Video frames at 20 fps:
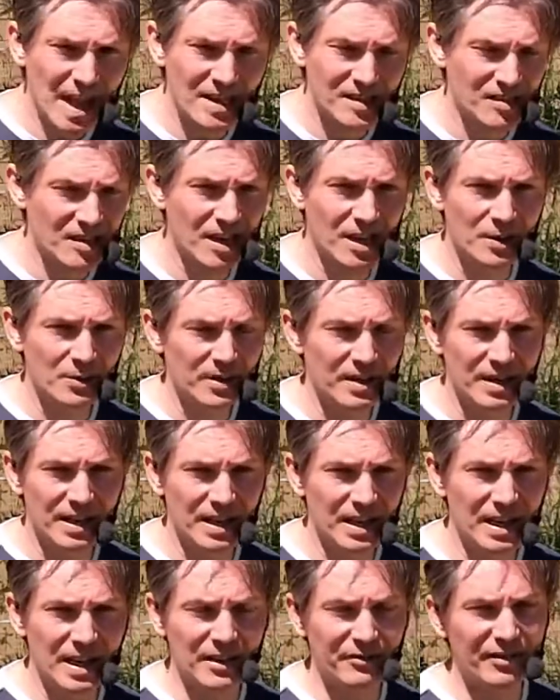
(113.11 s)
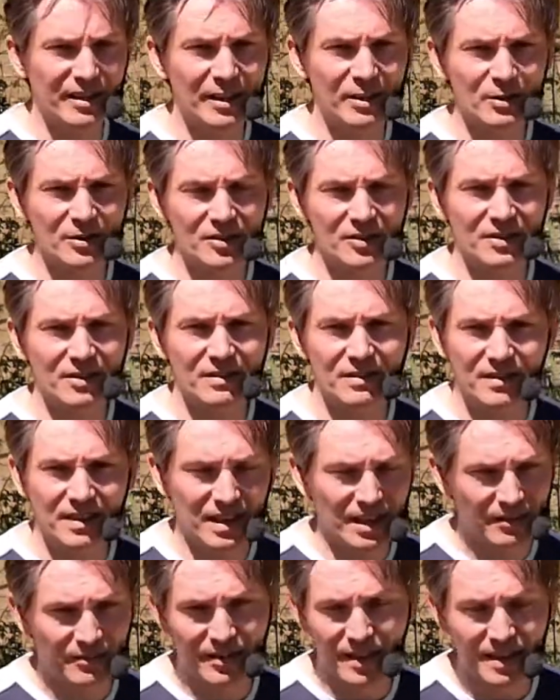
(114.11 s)
So, if it looks
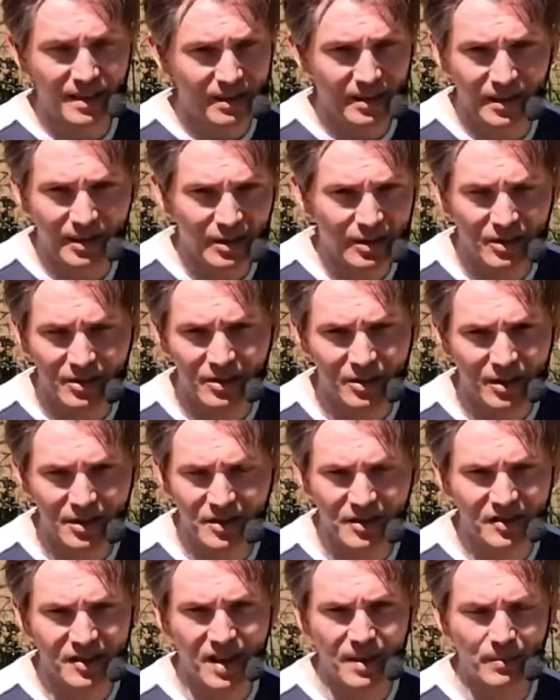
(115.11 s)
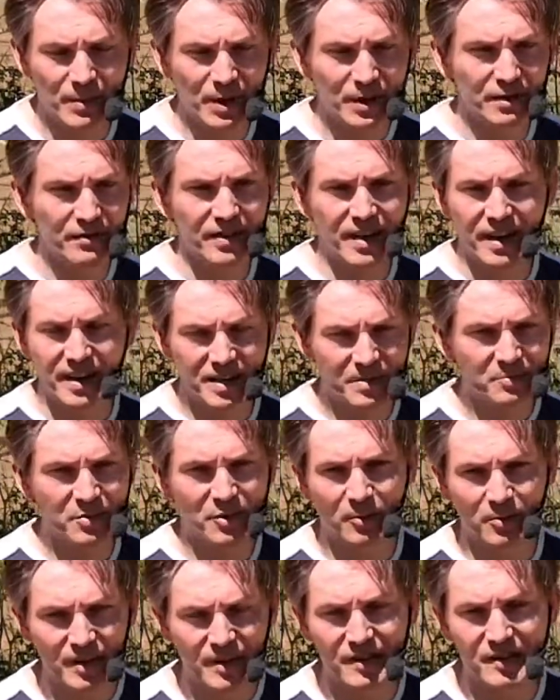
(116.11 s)
like the same move, it's
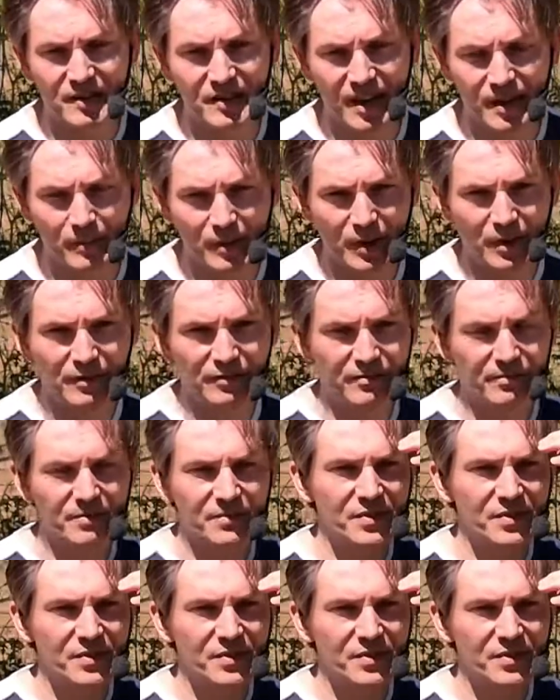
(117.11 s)
probably the same move.